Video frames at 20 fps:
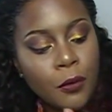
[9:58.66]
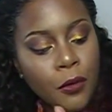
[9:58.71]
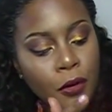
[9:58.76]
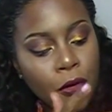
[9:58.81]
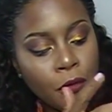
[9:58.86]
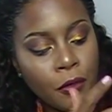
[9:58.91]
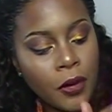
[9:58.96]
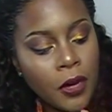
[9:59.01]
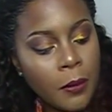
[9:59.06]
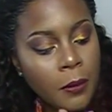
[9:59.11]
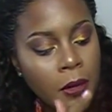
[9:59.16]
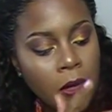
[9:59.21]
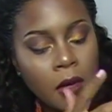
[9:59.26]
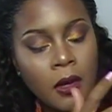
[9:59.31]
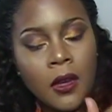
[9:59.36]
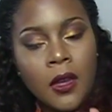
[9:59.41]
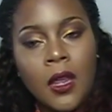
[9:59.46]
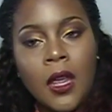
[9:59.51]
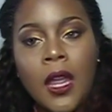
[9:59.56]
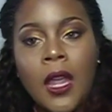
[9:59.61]
It's super
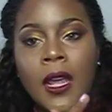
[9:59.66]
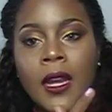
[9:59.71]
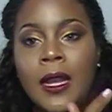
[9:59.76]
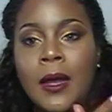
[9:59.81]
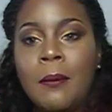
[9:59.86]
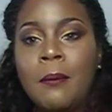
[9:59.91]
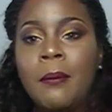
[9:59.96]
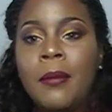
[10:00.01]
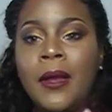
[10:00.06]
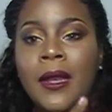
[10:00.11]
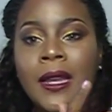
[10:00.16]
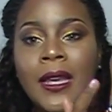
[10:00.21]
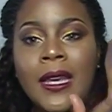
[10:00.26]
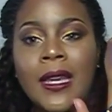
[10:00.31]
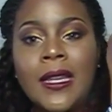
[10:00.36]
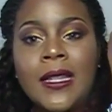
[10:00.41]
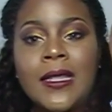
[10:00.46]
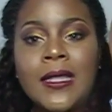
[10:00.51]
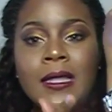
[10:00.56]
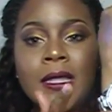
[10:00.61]
creamy and
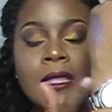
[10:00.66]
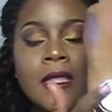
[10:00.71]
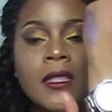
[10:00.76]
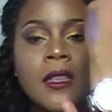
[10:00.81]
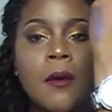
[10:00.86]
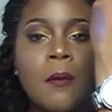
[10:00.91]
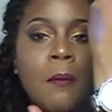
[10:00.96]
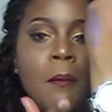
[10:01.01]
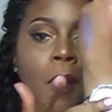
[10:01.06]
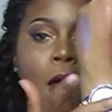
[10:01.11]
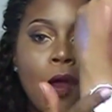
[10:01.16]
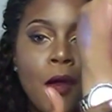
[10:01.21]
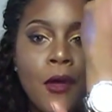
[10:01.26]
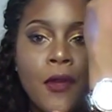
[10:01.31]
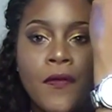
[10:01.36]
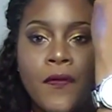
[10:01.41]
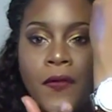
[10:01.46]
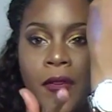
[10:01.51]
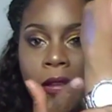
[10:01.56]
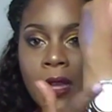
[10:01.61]
it blends
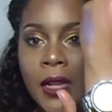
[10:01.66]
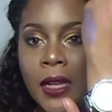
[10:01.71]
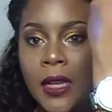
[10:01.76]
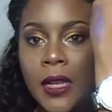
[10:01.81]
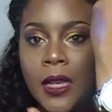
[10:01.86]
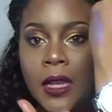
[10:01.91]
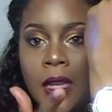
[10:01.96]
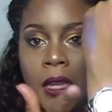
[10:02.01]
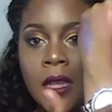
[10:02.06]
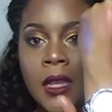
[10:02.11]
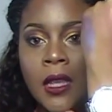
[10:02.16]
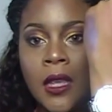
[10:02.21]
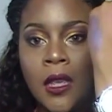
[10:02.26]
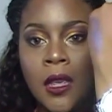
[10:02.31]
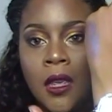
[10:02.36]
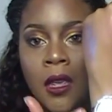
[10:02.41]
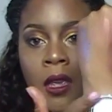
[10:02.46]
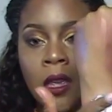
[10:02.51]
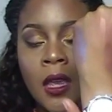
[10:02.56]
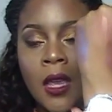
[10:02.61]

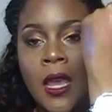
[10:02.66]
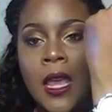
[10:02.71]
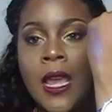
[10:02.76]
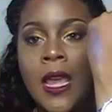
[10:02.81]
perfectly.